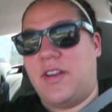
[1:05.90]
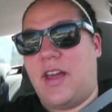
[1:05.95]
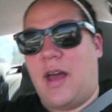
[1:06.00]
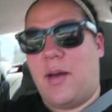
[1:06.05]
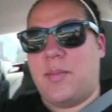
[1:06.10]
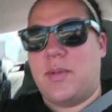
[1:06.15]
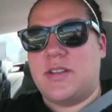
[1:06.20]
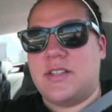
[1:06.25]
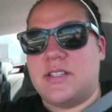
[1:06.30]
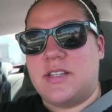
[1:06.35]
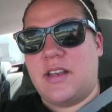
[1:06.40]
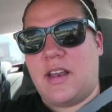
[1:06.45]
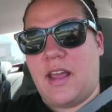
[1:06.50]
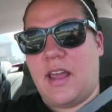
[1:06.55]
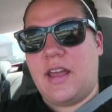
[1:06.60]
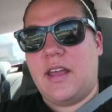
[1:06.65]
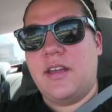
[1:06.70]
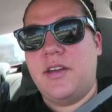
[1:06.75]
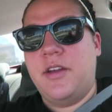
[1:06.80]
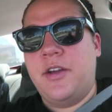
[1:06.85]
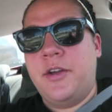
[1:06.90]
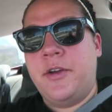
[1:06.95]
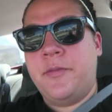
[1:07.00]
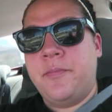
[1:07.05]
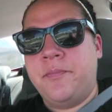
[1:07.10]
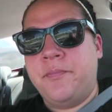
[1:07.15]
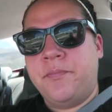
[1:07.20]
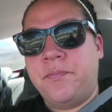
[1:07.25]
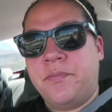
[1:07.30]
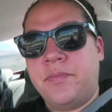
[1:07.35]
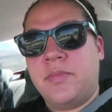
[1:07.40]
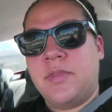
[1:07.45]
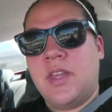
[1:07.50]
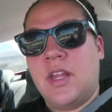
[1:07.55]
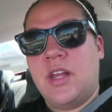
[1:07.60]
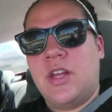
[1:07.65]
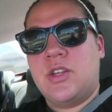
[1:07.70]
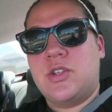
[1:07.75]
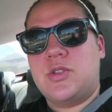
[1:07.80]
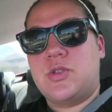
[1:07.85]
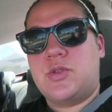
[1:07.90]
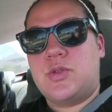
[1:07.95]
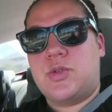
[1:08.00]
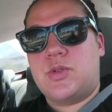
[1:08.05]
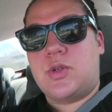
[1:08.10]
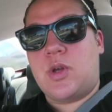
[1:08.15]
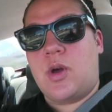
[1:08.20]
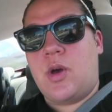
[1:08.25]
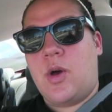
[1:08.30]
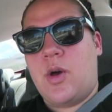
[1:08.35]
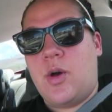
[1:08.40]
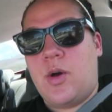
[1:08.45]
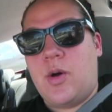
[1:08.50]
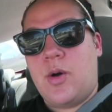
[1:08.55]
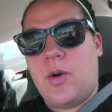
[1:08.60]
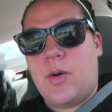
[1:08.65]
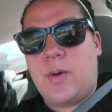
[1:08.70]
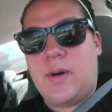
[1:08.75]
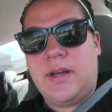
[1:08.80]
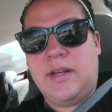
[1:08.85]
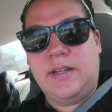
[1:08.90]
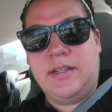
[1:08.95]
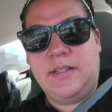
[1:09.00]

to happen today. So,